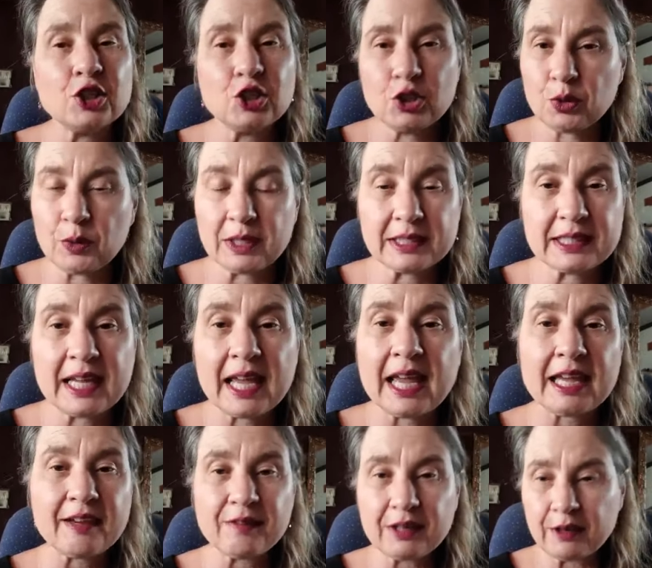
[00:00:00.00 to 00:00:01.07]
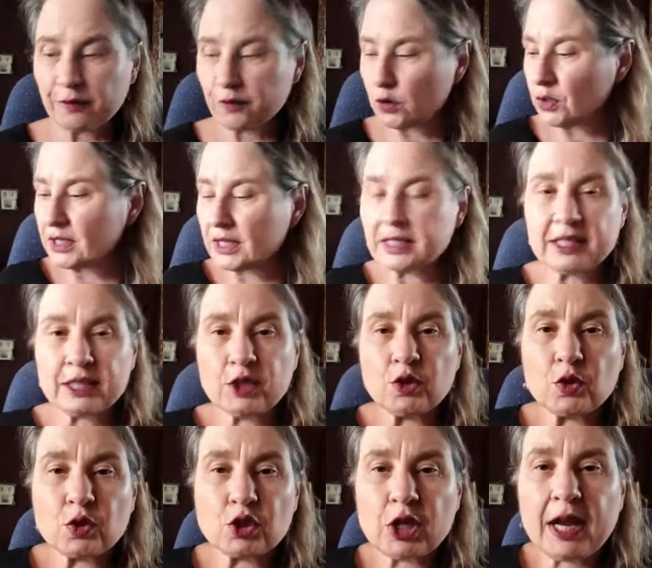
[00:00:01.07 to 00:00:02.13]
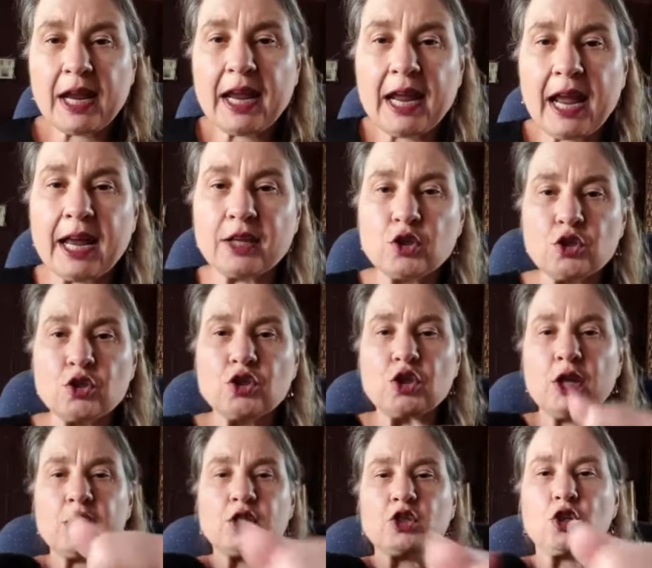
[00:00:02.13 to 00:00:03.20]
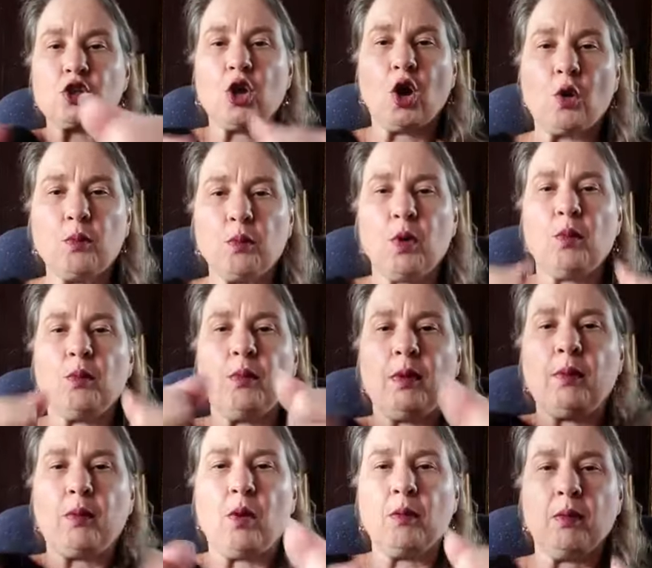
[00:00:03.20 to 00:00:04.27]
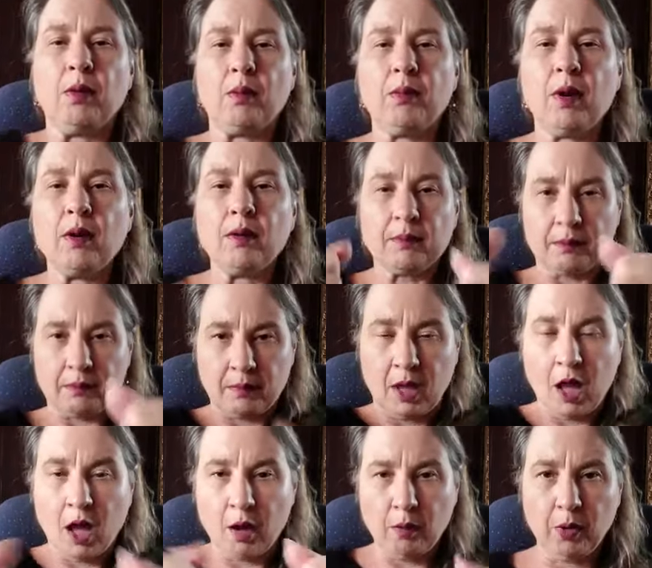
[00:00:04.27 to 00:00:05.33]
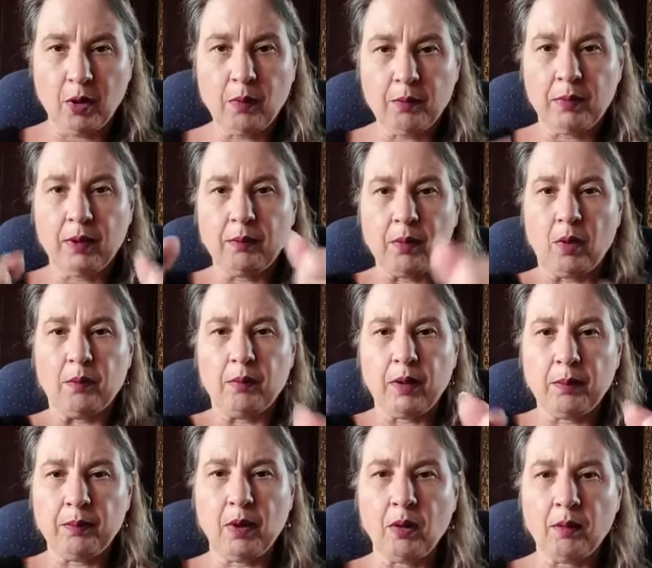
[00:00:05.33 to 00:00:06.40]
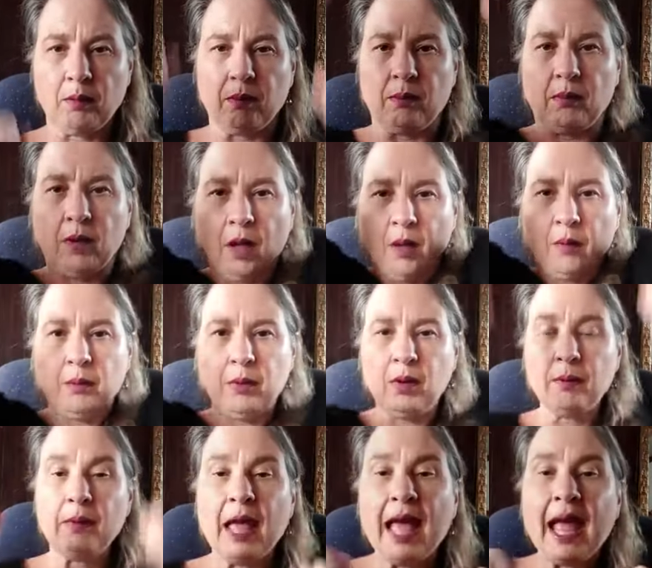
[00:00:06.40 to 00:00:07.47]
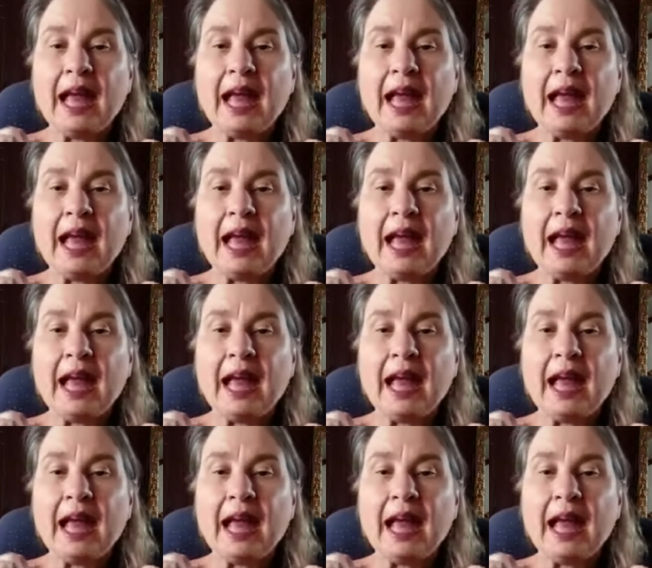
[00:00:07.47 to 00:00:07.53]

do it. Even if you sit in your chair and you just go boom, boom, boom, boom, boom, boom, boom, boom, boom, boom, boom.